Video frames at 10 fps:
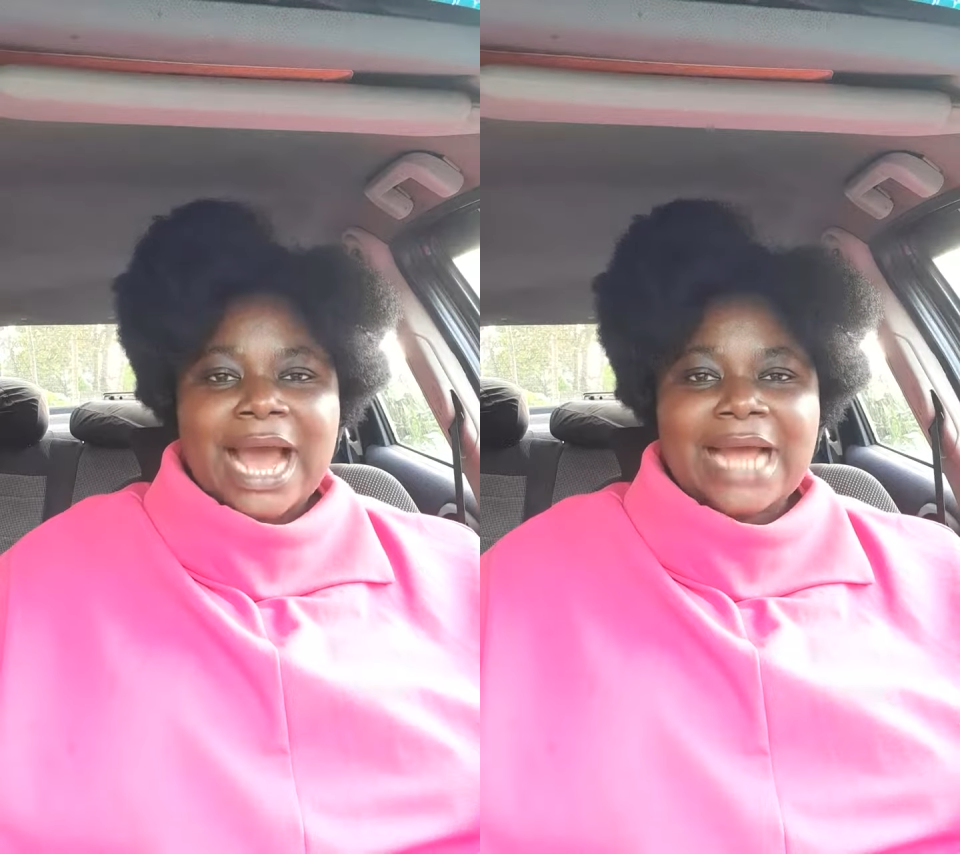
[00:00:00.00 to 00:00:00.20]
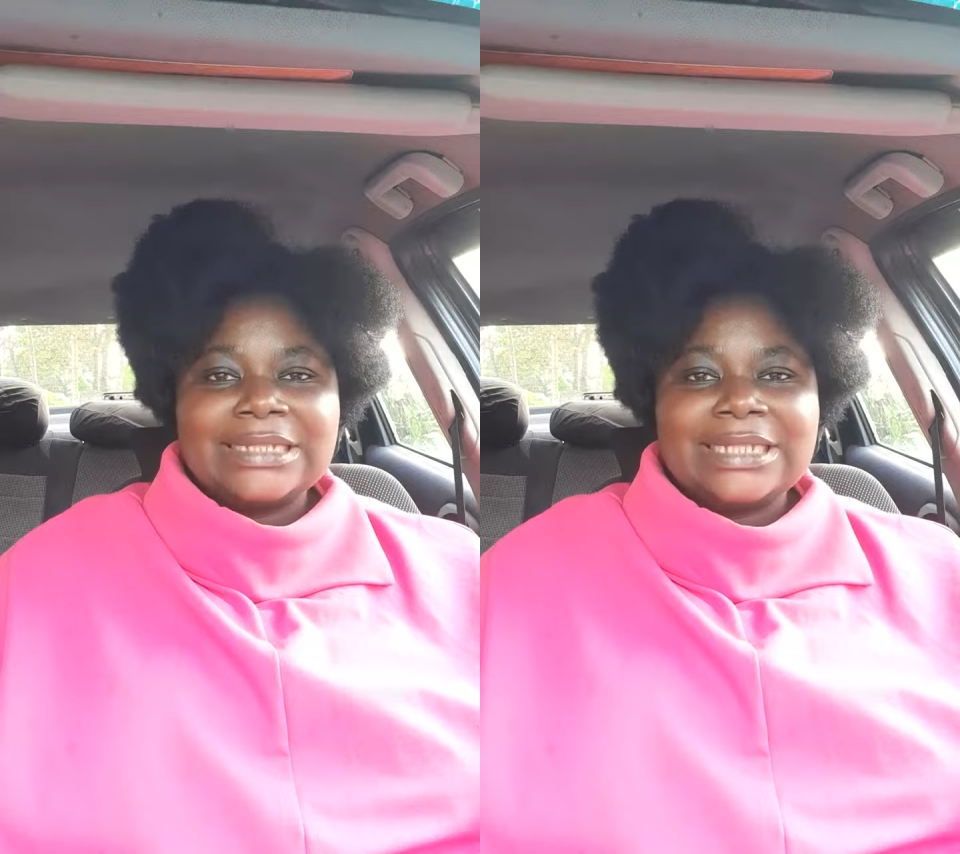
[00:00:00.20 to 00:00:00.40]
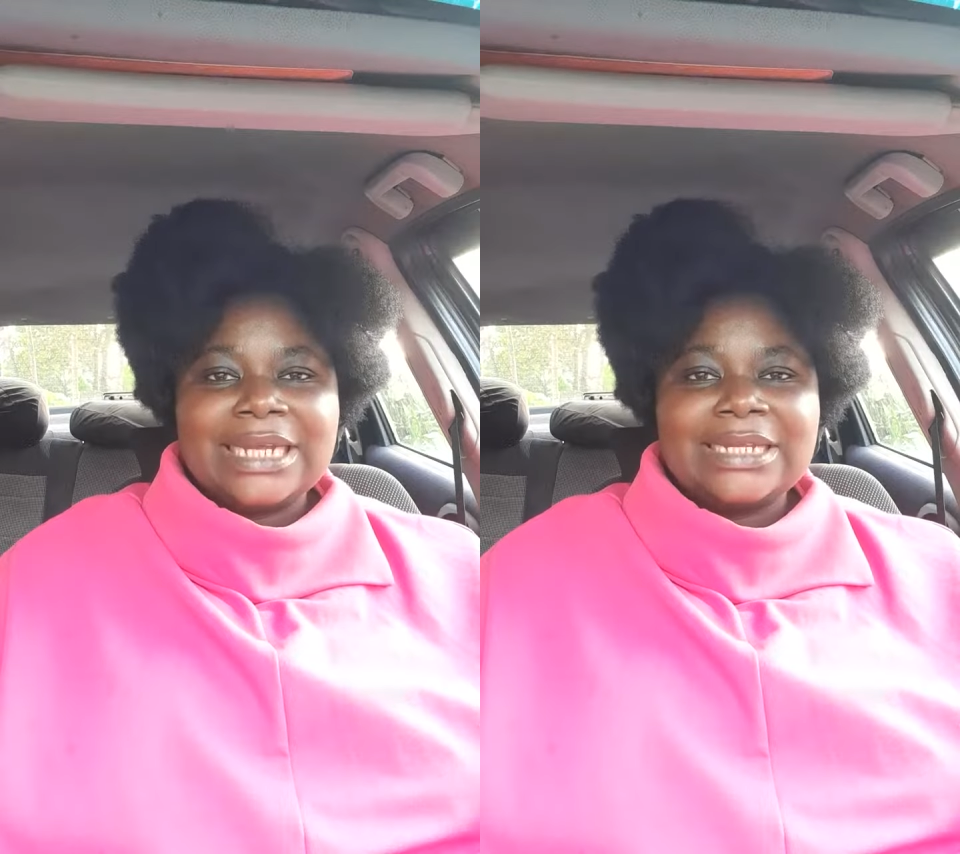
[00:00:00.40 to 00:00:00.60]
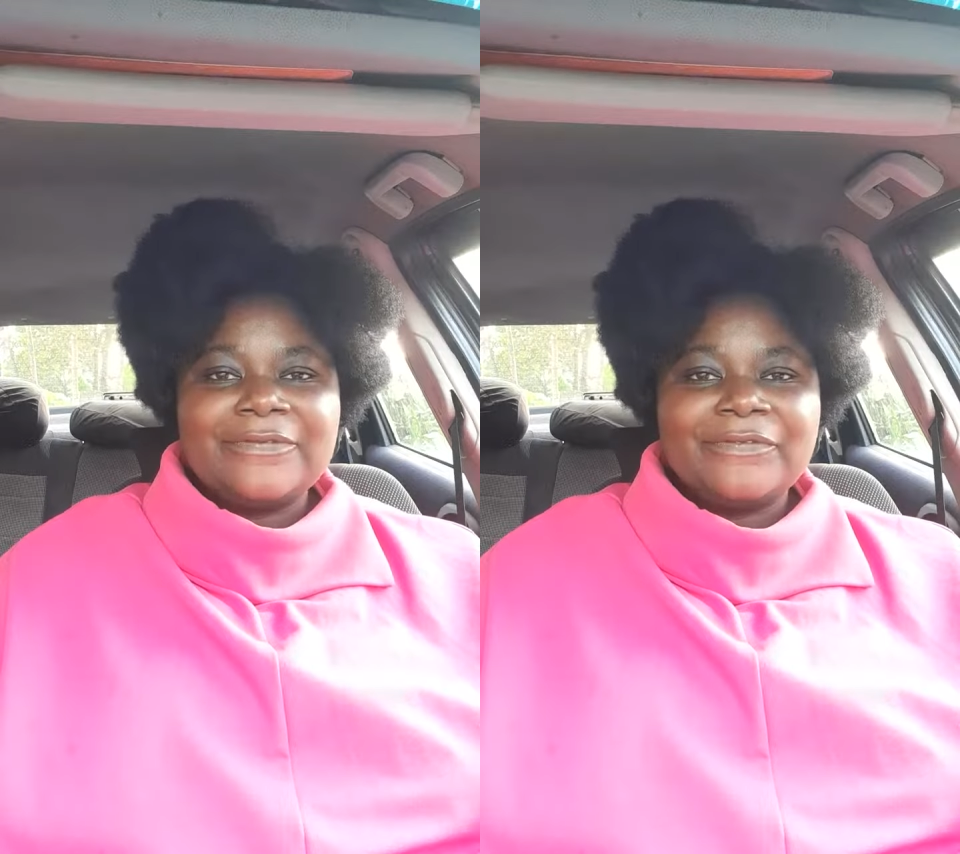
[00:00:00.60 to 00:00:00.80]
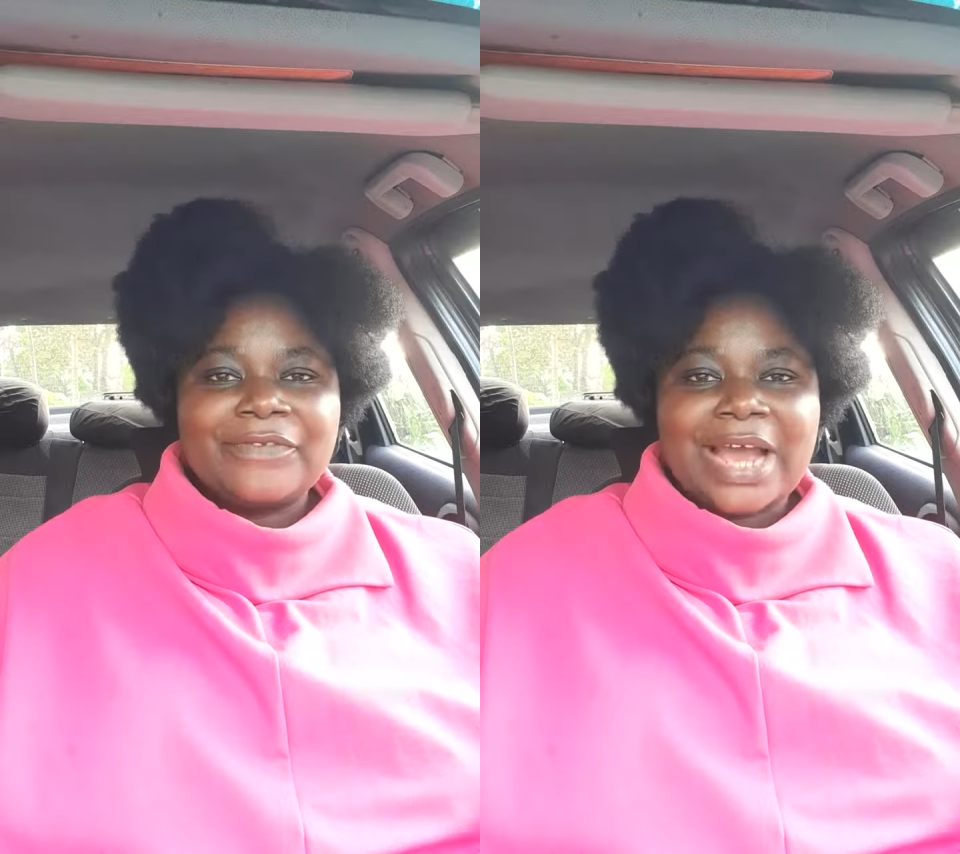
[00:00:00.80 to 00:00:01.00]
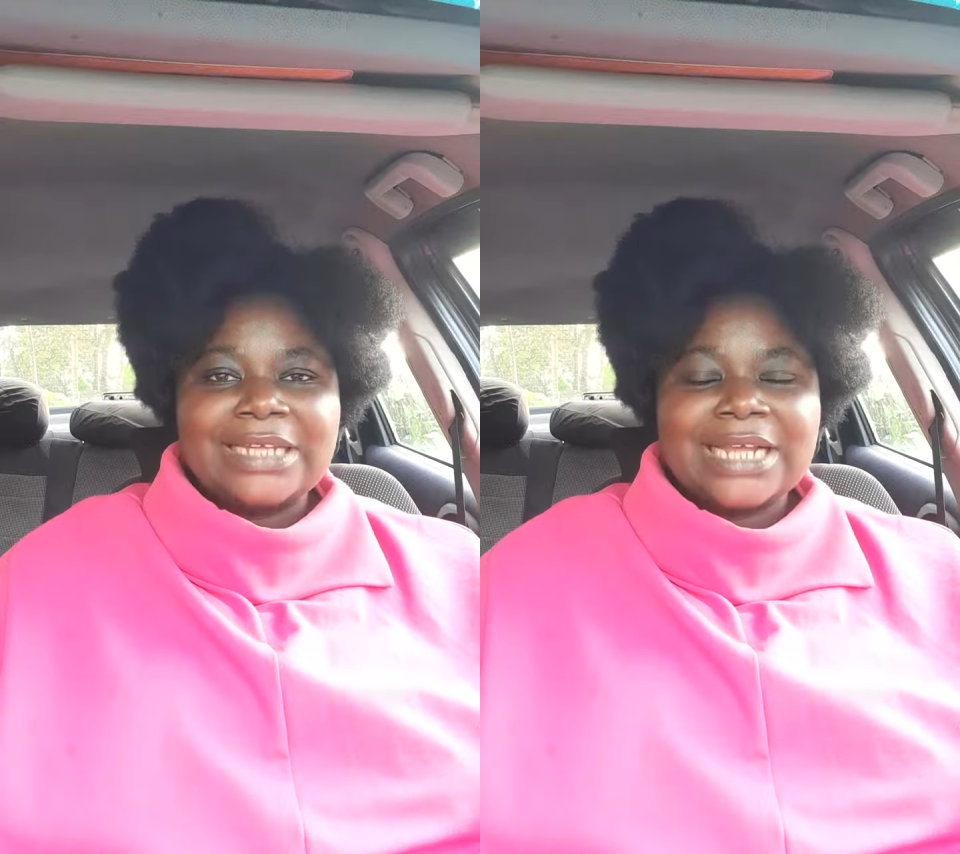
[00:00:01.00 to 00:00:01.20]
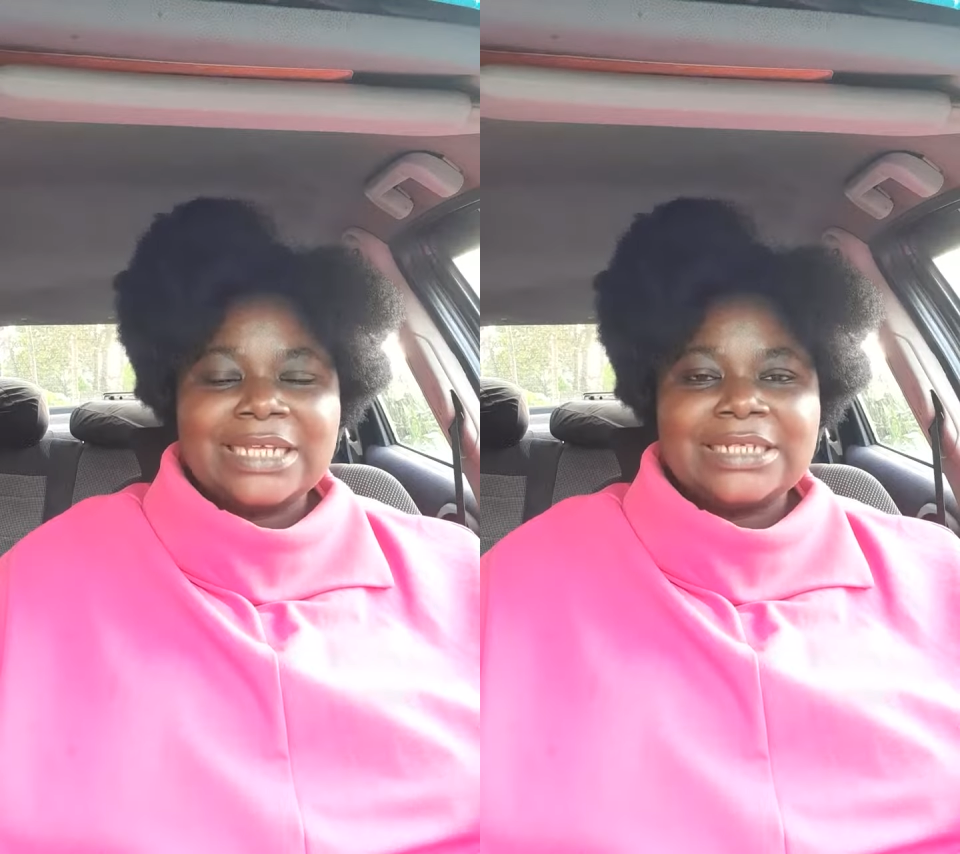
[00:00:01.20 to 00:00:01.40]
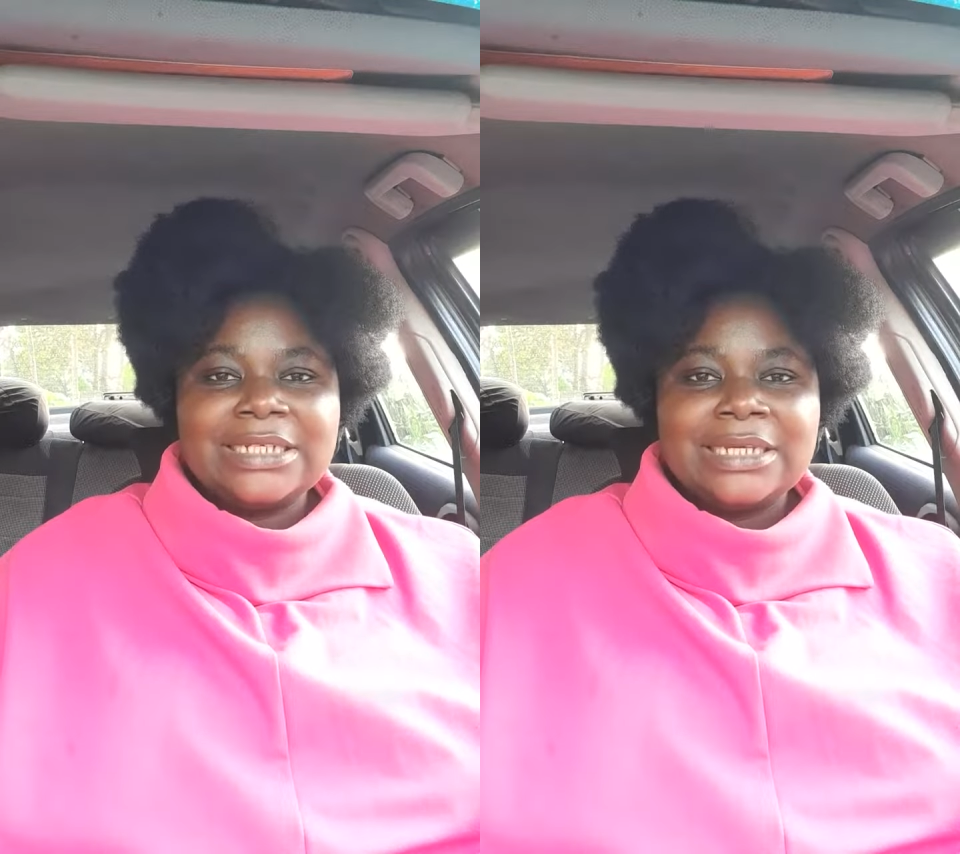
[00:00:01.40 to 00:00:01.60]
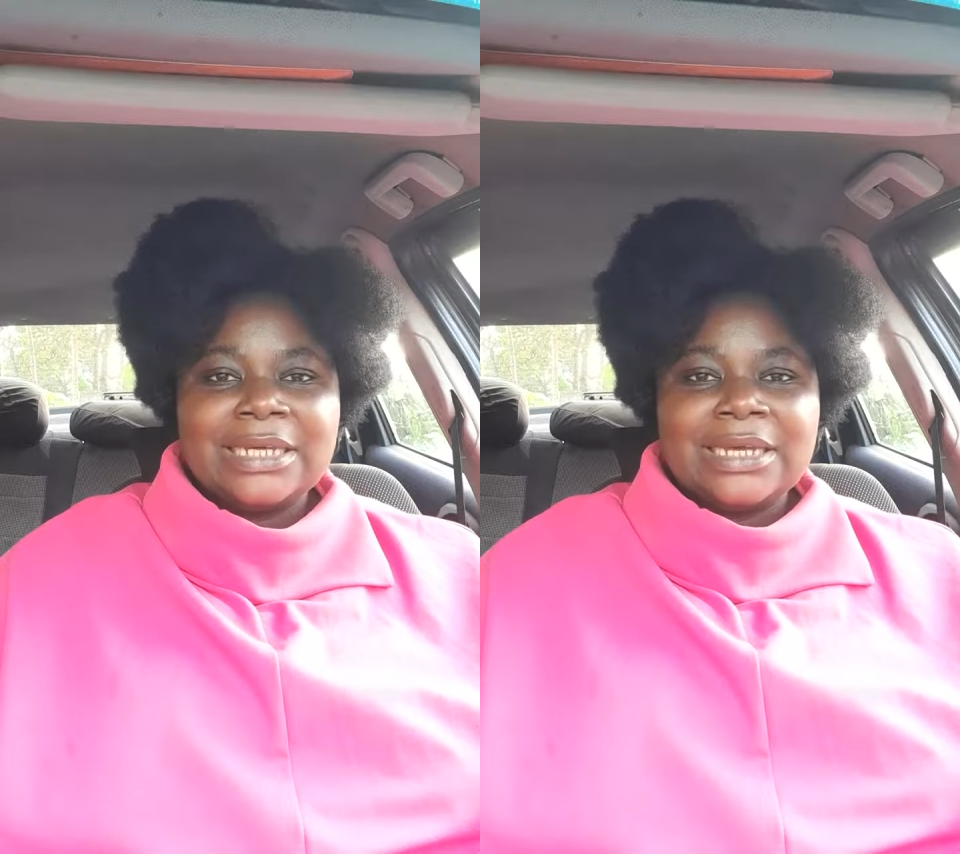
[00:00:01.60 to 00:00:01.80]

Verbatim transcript: and then finally